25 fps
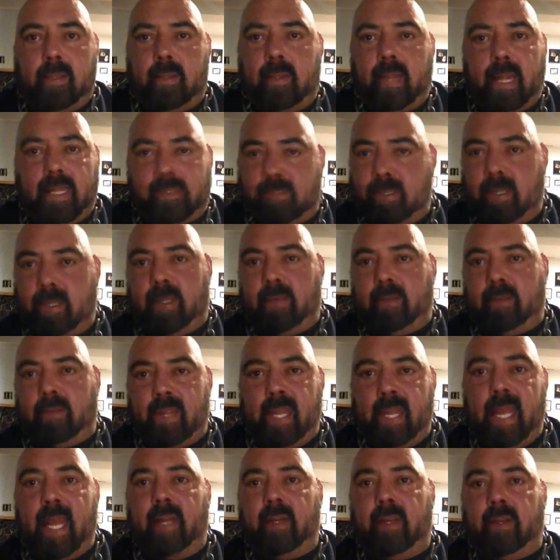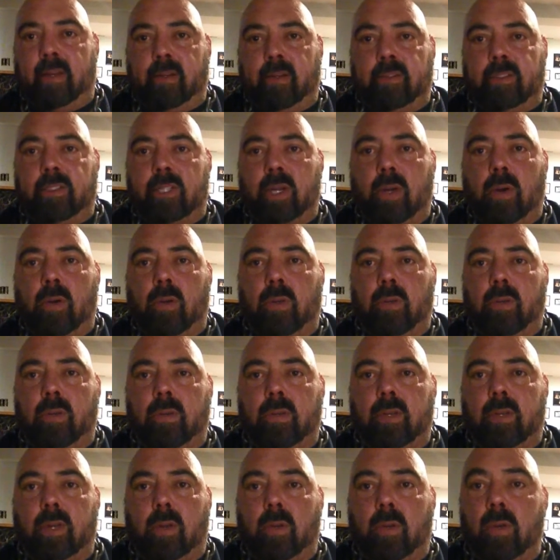That's it, the end. There's no,
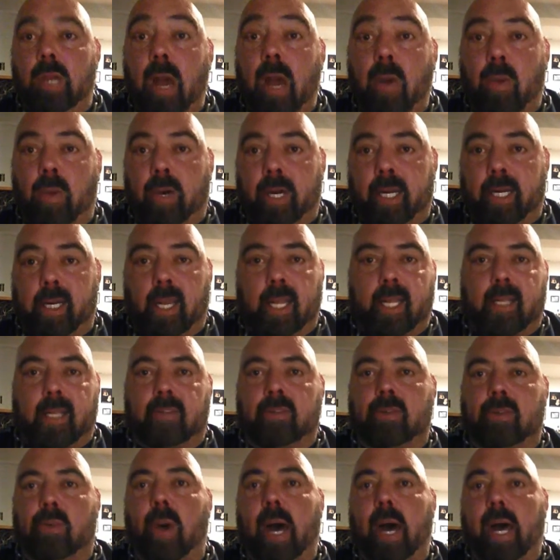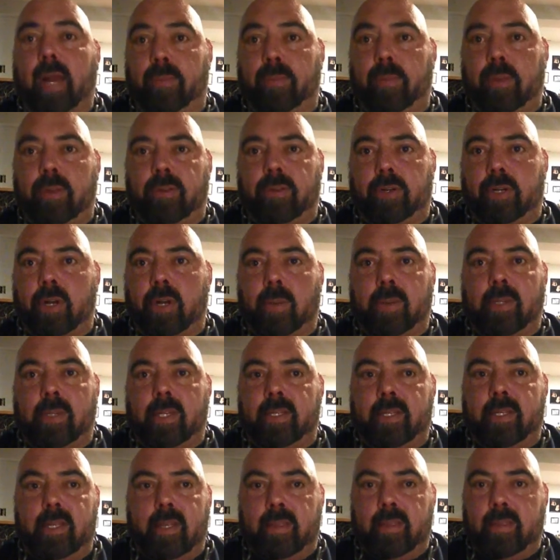lowering like a squat as you're going
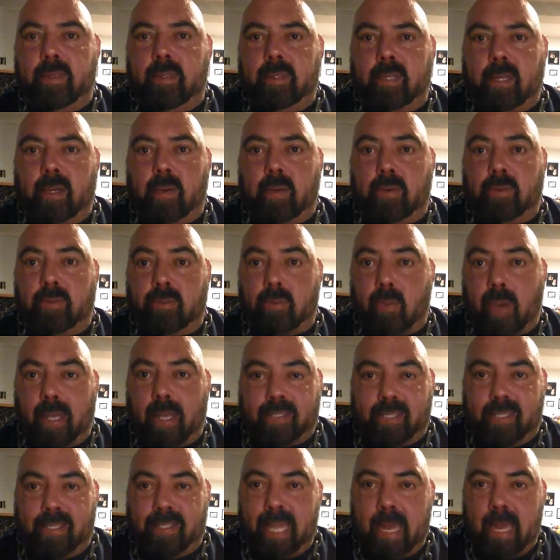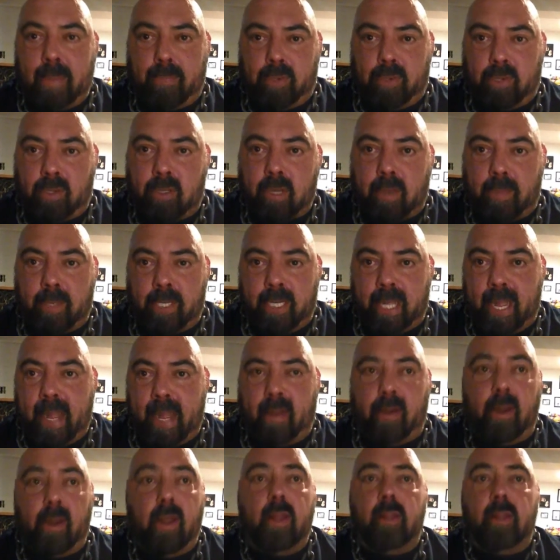to squat to depth, you're coming
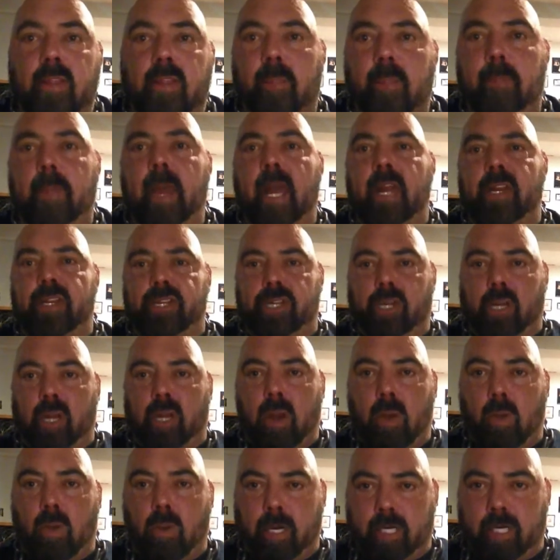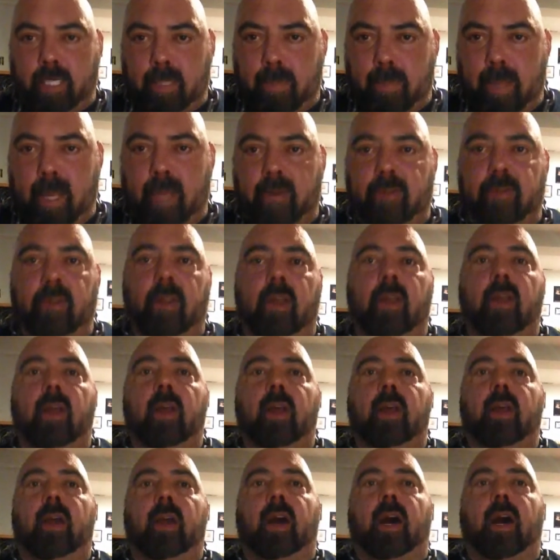down. The bench, you're lowering the bench.
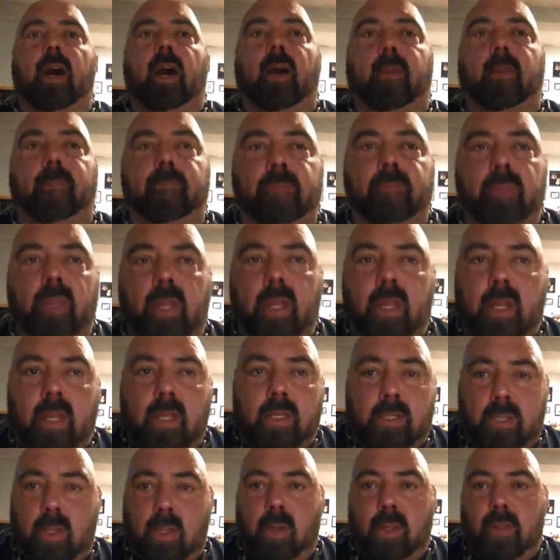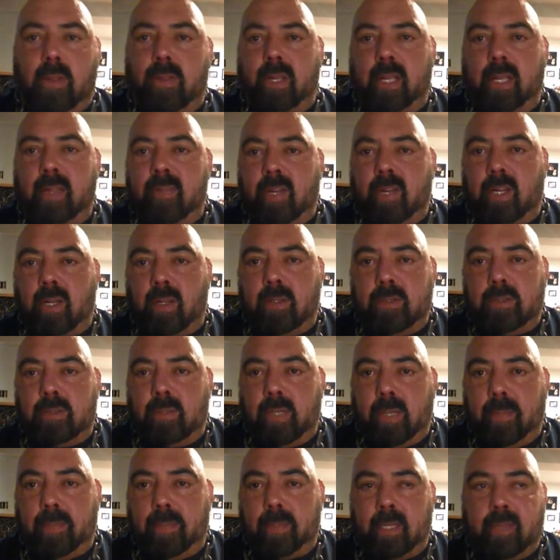The only thing even close
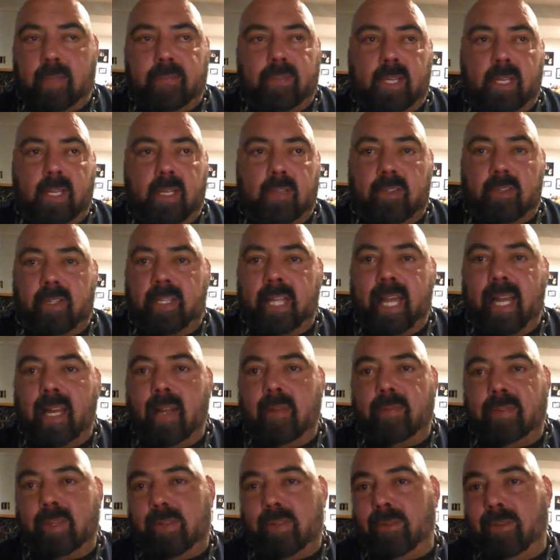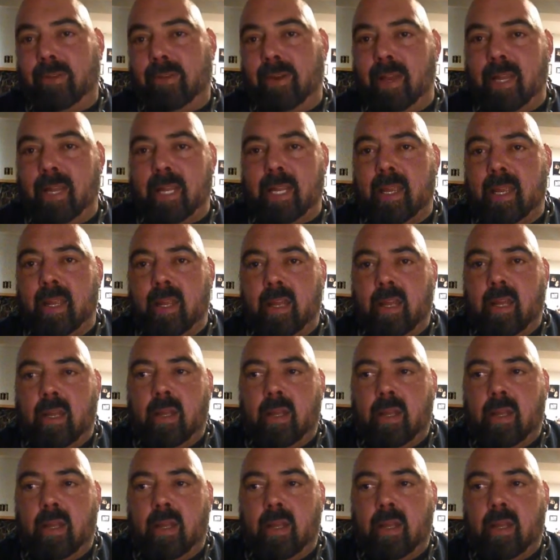to Olympic lifting is the deadlift, and really,